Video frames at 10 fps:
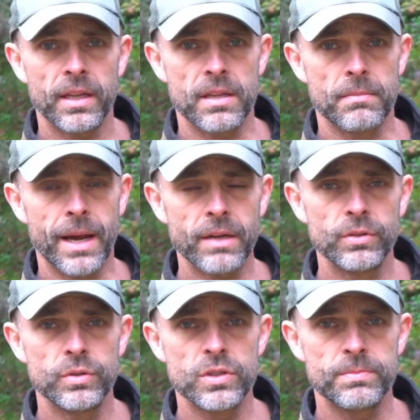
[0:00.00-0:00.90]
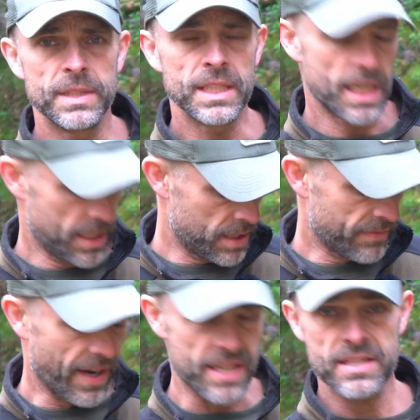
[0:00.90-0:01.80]
in the micro USB in the
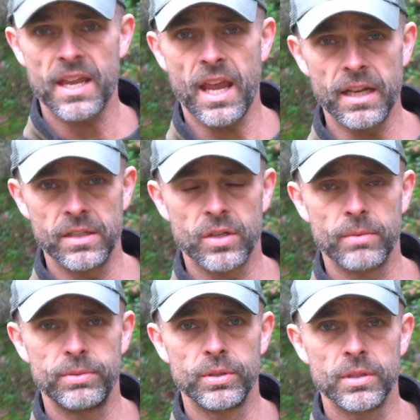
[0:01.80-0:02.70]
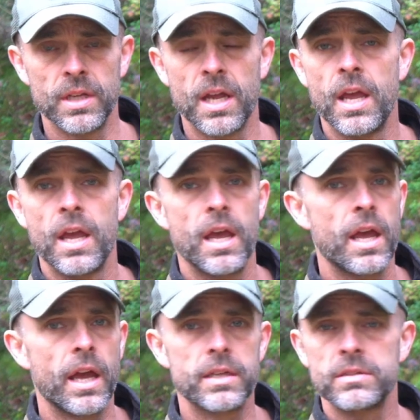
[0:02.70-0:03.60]
device and in your computer
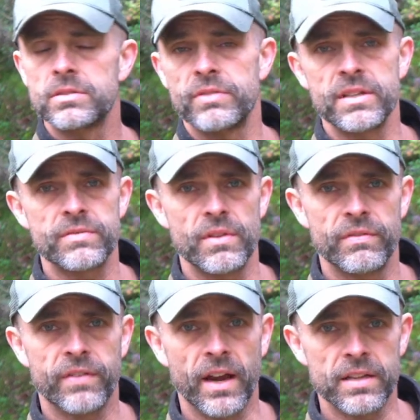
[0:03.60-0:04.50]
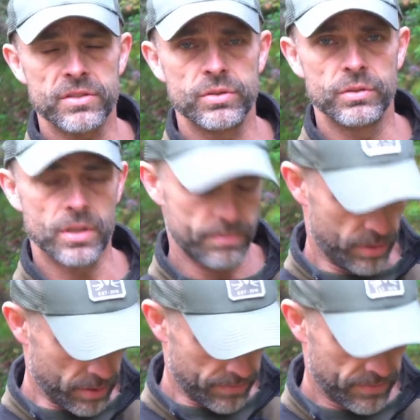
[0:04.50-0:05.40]
and transfer the files to your
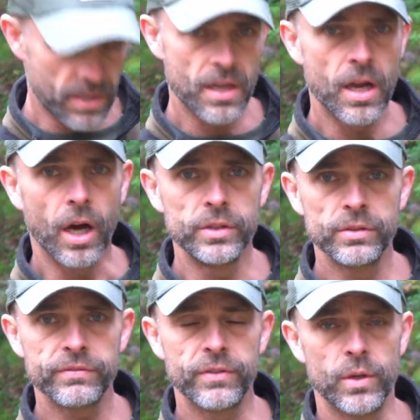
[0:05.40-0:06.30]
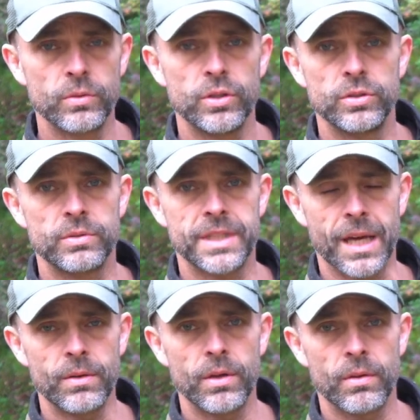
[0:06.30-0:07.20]
computer. On your phone you
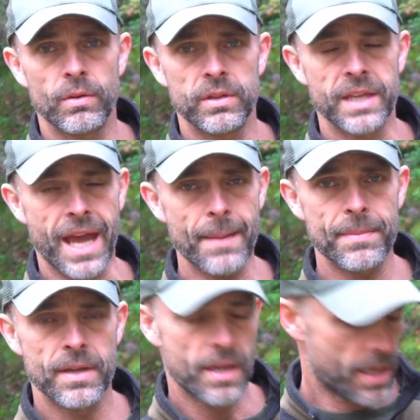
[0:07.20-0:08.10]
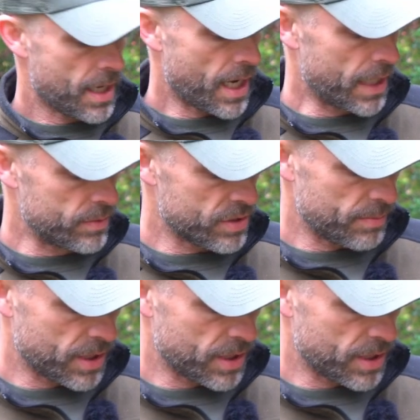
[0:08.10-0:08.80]
download the app and you simply